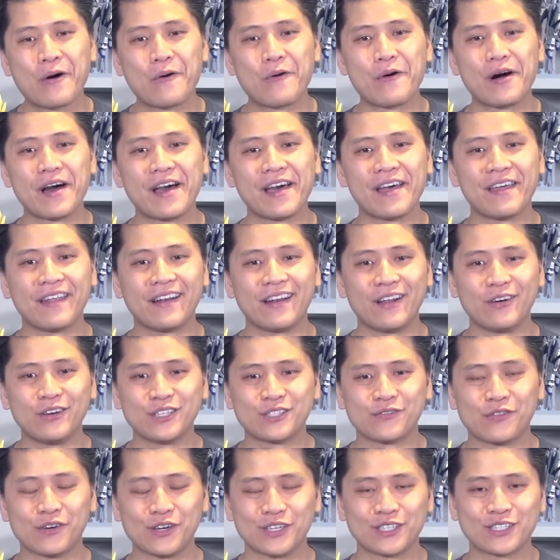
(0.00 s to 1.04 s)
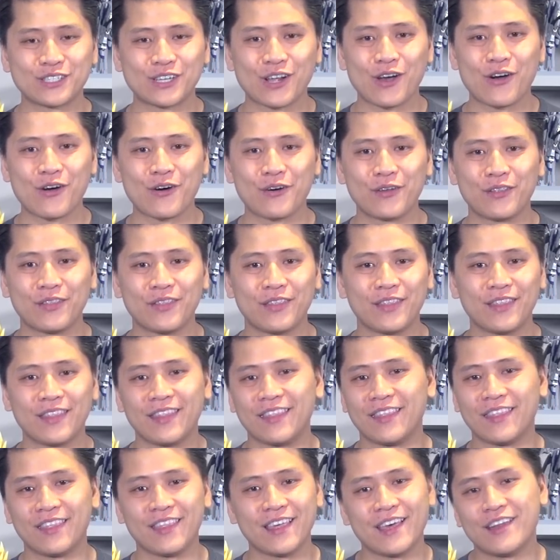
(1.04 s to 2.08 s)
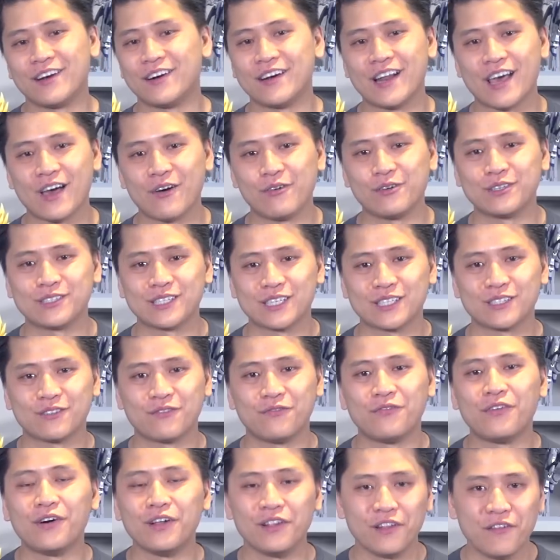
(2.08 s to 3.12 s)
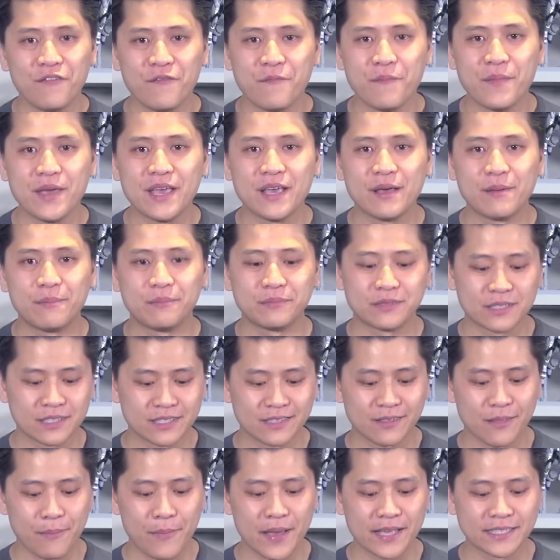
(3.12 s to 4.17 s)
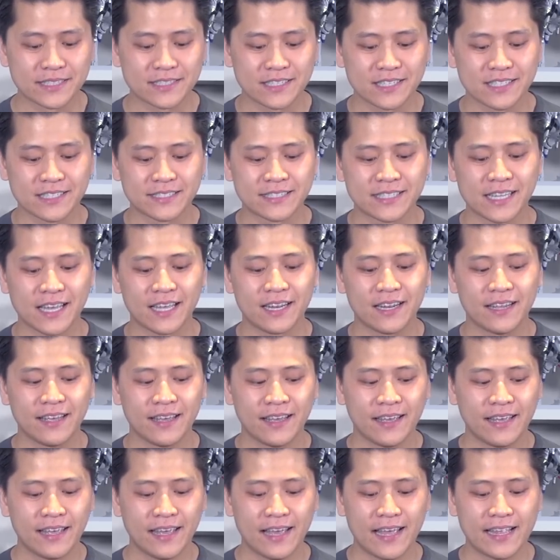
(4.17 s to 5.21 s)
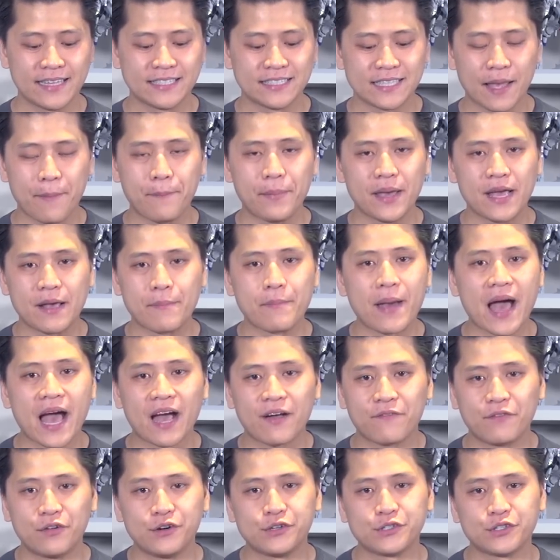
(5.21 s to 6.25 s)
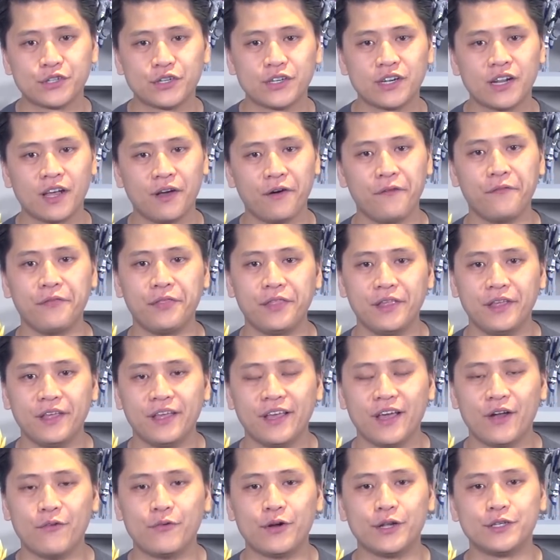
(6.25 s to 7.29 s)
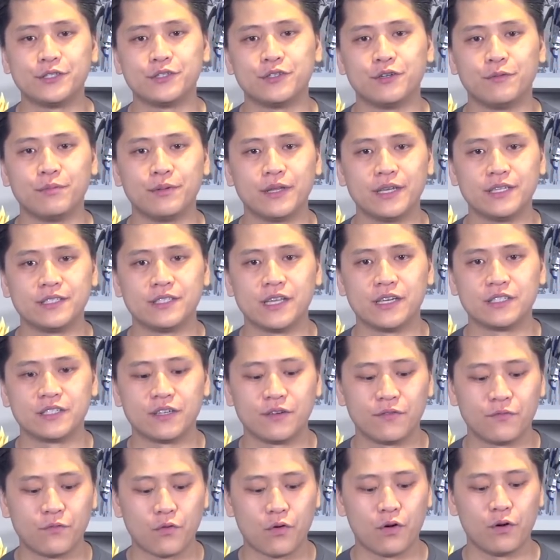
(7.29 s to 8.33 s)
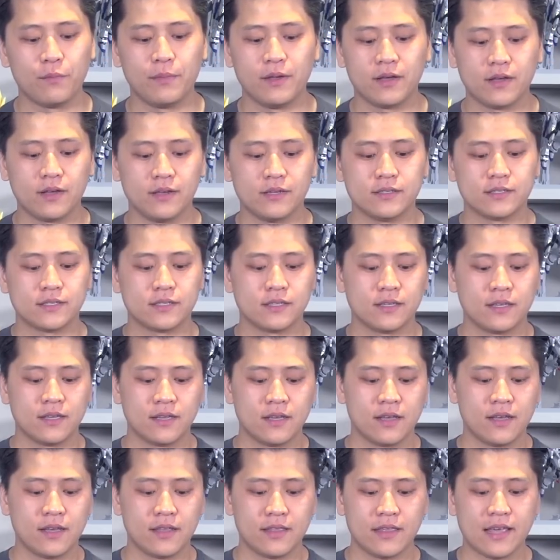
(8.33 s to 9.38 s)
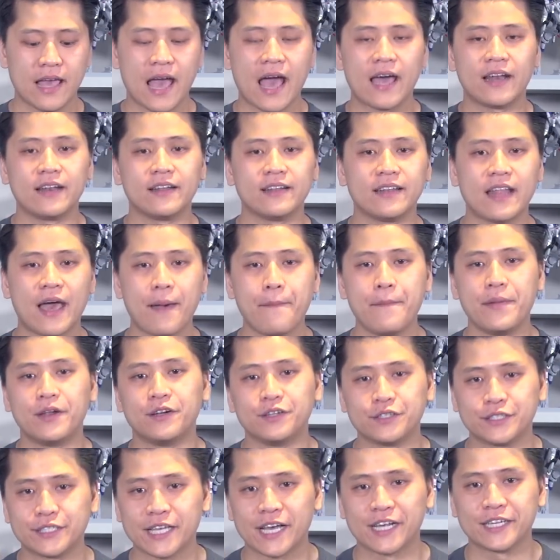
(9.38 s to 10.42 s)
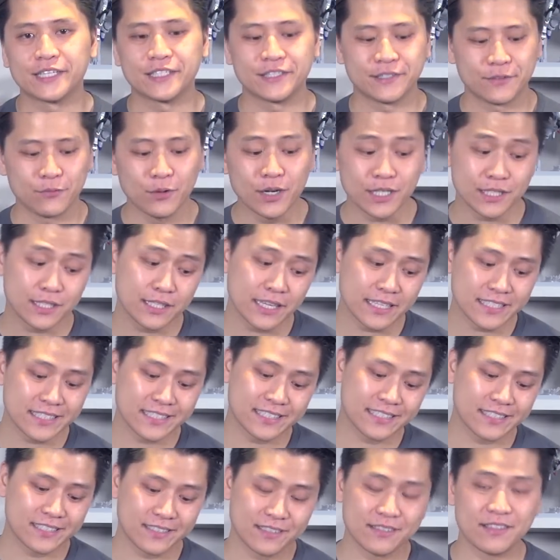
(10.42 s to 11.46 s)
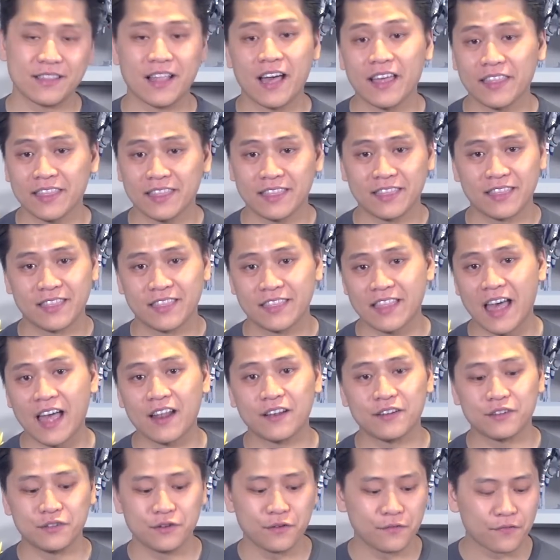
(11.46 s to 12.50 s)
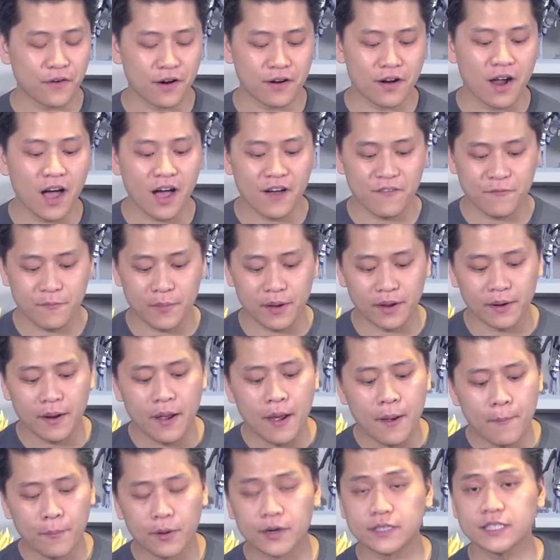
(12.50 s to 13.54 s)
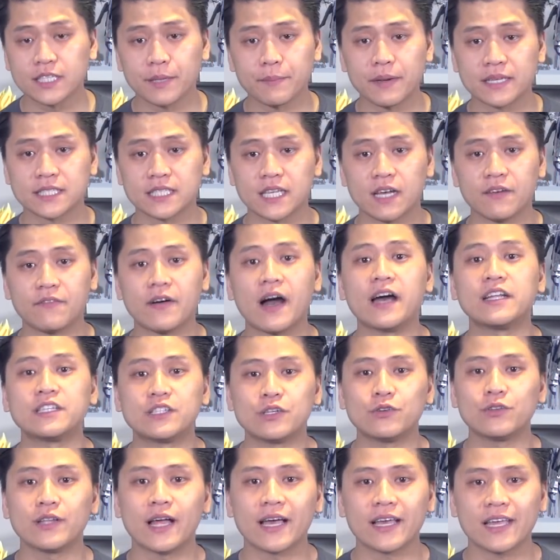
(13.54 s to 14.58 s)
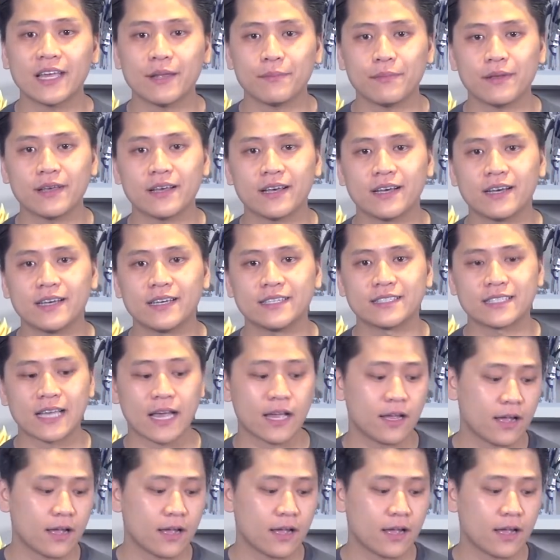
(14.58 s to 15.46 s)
when it was first shown, the internet was just full of memes. It basically said it's a Big Mac version of the original PlayStation 4 because they added a middle section, which it's not that too far off. But personally myself, I do like it because